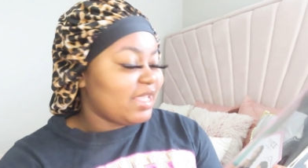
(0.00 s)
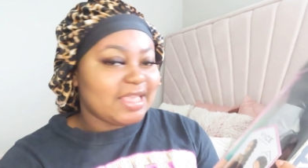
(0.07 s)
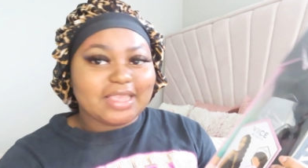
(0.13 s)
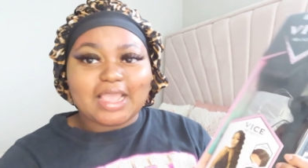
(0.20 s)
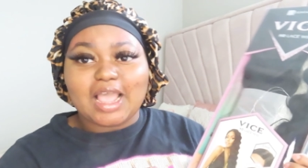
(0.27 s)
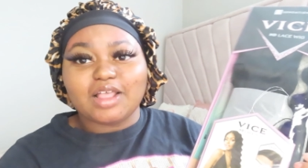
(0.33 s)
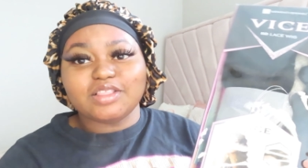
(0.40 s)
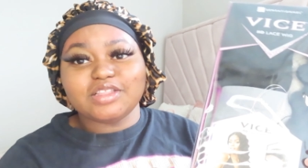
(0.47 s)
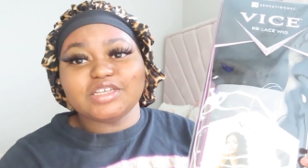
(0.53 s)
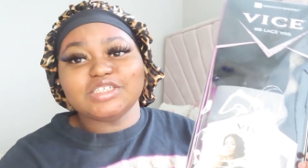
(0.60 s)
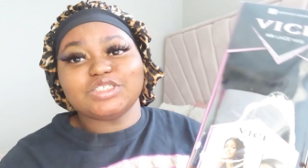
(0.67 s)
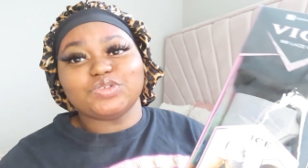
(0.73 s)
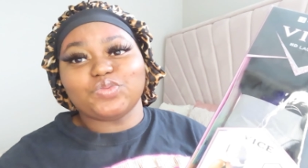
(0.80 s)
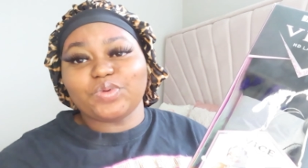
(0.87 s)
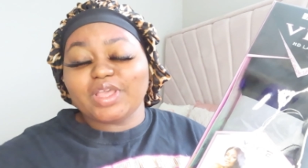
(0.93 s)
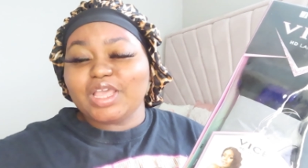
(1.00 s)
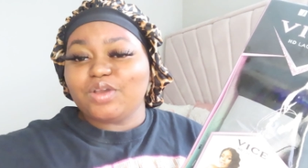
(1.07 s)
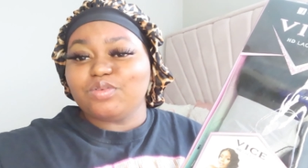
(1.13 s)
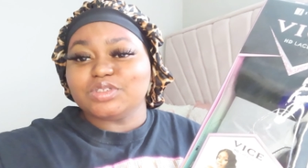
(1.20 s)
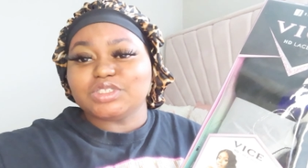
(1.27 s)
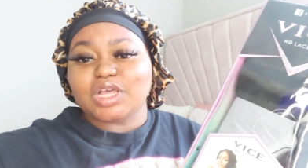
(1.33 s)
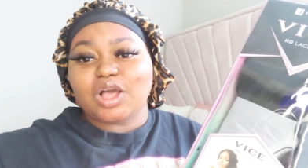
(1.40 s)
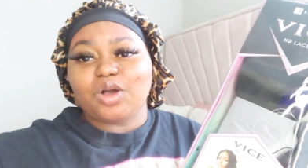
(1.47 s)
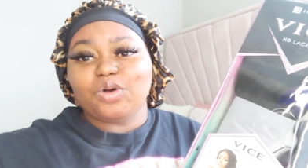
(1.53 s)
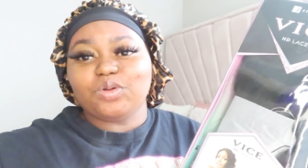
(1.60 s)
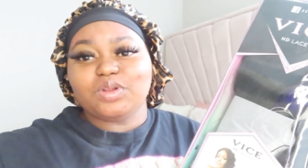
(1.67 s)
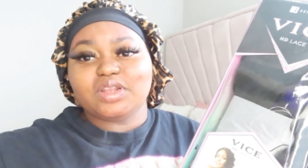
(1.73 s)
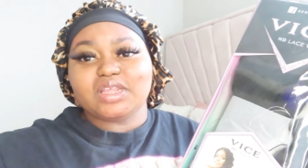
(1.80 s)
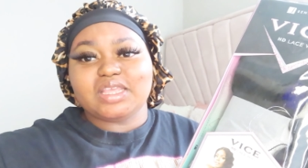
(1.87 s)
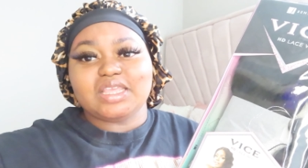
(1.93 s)
And y'all, this wig was
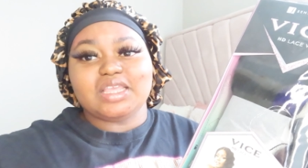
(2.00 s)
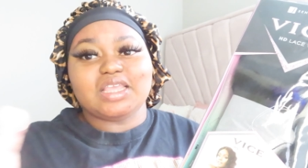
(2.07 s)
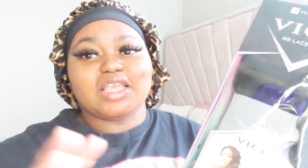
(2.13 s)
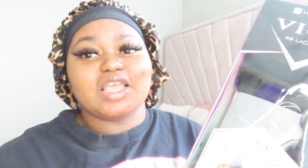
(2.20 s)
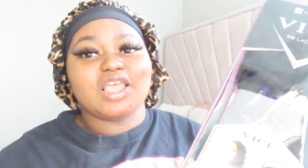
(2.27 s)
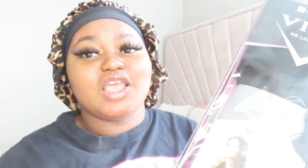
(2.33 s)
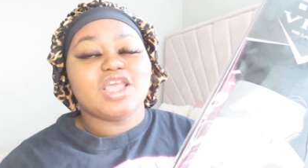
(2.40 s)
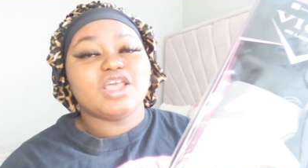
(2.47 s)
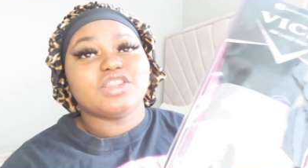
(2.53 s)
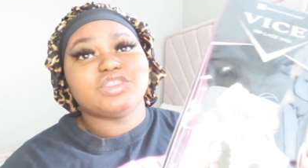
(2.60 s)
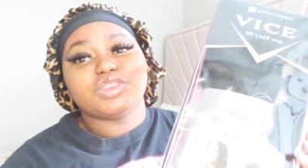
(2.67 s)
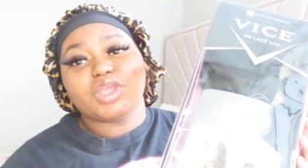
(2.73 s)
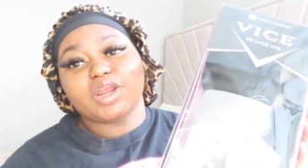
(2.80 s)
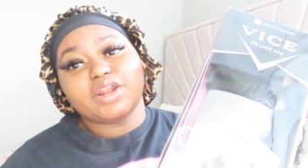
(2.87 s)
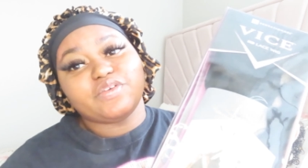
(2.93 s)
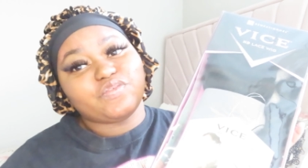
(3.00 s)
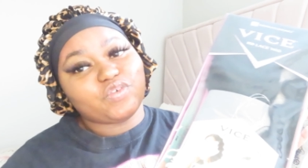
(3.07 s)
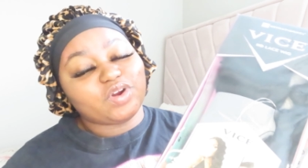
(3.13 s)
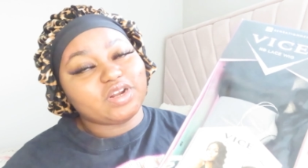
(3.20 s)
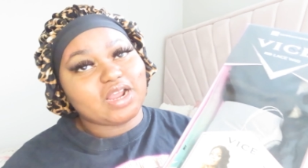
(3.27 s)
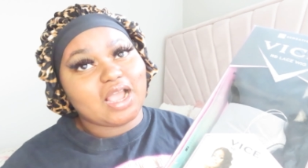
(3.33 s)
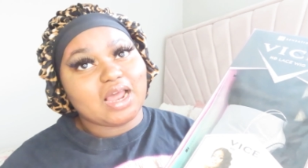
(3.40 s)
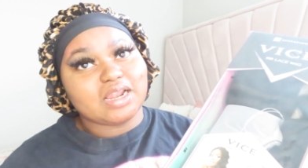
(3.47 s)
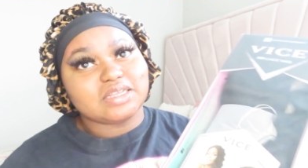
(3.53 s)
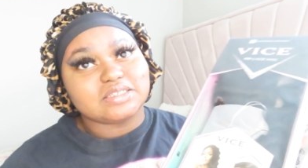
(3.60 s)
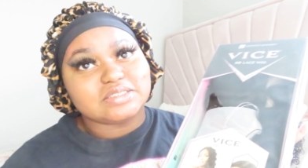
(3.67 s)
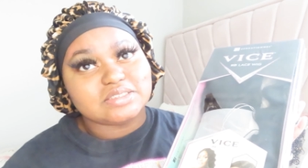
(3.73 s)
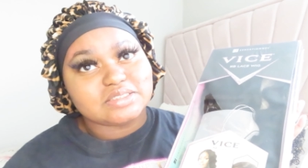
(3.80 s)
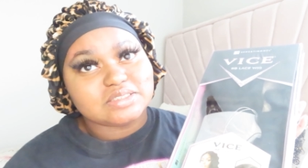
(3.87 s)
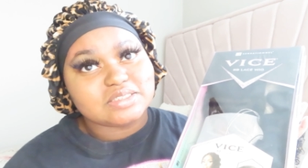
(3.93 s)
only
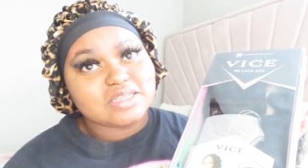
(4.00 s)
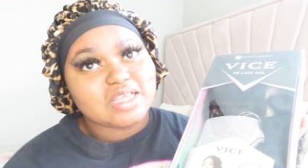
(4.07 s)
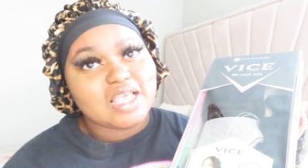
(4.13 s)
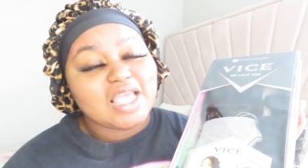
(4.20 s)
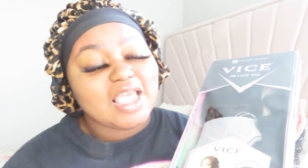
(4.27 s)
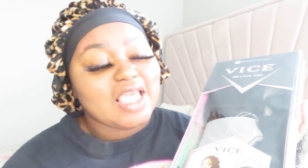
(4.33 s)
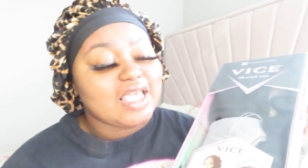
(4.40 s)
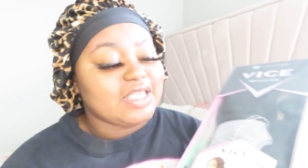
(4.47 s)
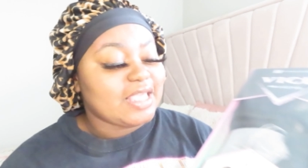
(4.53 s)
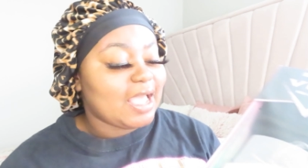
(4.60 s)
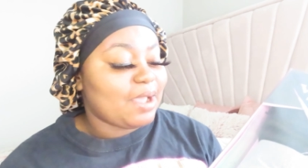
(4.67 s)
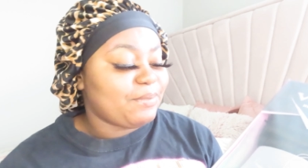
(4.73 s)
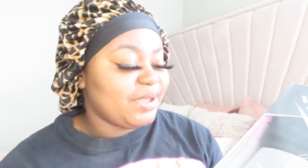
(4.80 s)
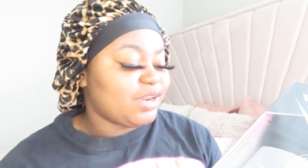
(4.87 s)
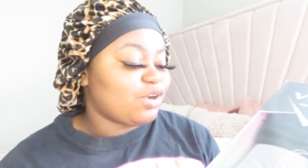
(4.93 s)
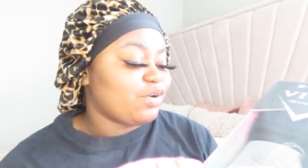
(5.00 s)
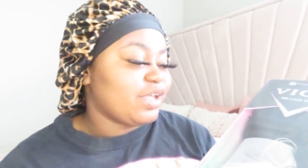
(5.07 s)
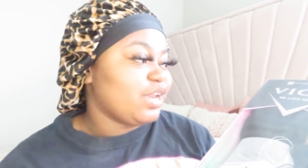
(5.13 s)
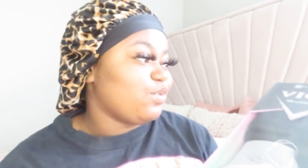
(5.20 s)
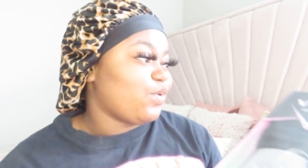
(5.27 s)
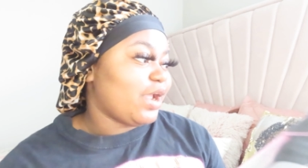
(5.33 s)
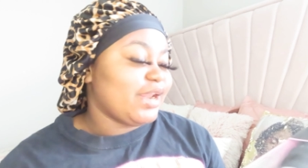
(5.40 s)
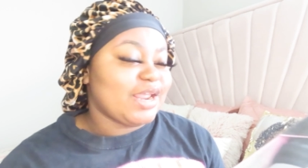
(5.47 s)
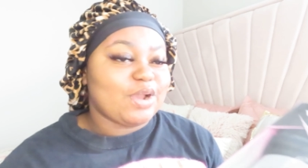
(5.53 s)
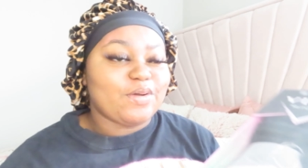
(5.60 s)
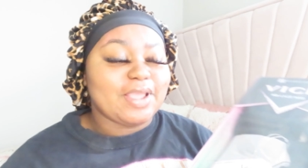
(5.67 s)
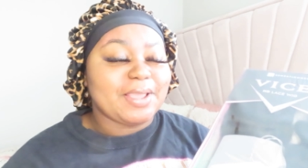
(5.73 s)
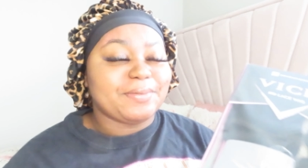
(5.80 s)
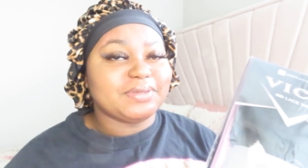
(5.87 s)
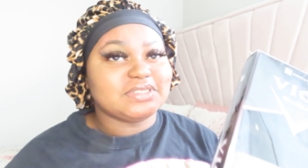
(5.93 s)
$34. Y'all better go get it right now
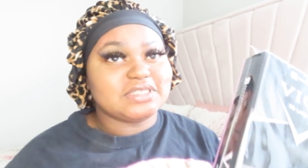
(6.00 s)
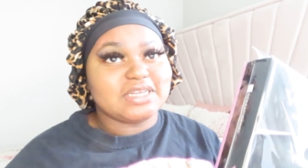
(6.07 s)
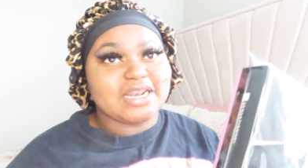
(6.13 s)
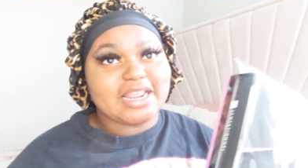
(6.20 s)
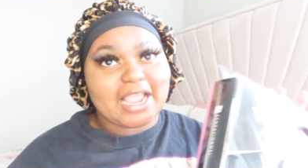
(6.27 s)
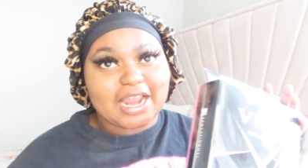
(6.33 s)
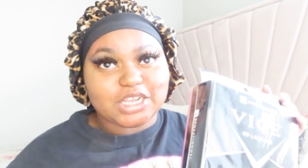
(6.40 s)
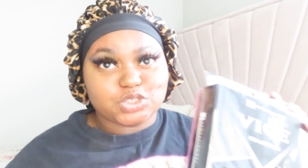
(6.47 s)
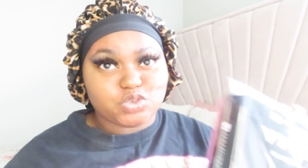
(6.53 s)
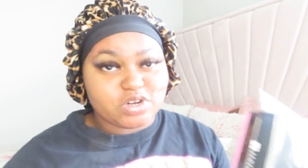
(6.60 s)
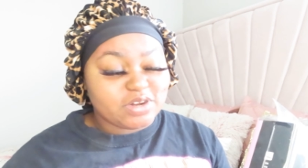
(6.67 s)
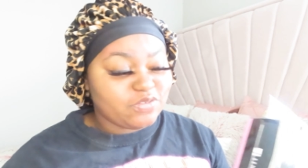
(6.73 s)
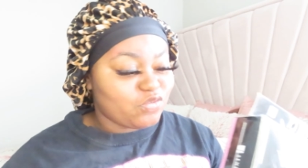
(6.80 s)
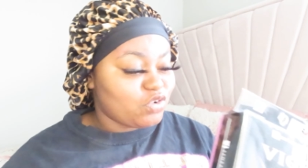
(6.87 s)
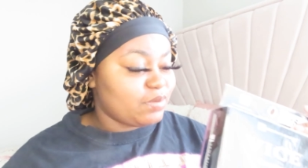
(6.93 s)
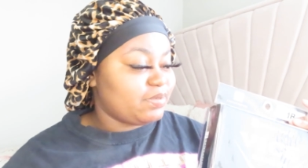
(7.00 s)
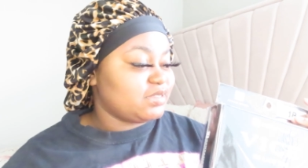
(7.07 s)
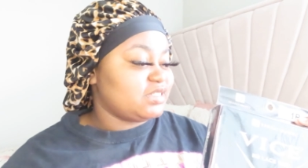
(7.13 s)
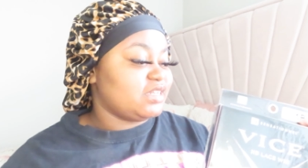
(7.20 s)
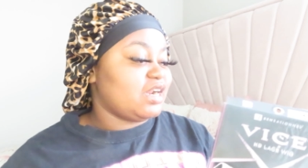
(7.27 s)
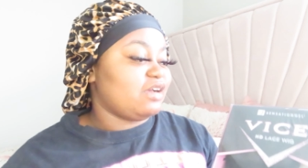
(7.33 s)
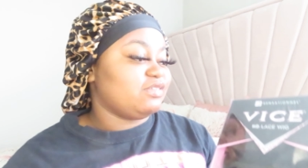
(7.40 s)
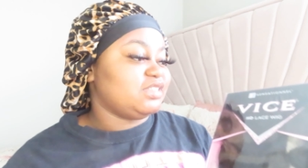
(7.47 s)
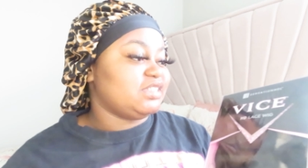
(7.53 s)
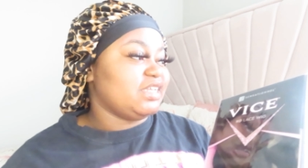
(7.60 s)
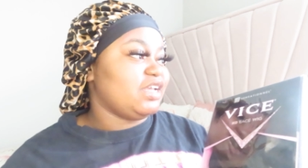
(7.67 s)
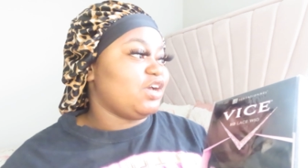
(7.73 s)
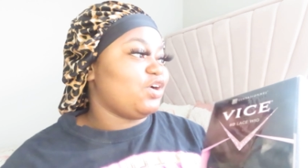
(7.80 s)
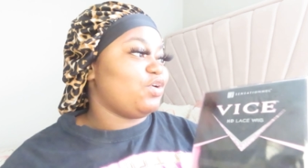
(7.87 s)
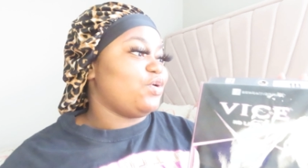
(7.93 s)
on Amazon. They got a 24% off
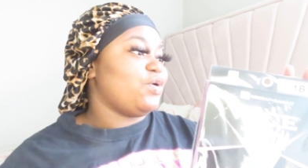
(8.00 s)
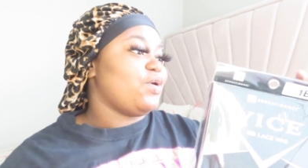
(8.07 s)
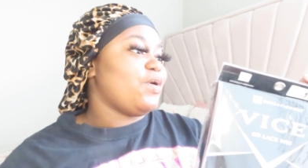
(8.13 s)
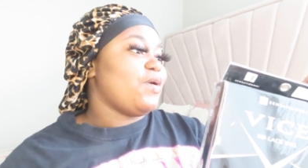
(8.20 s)
sale.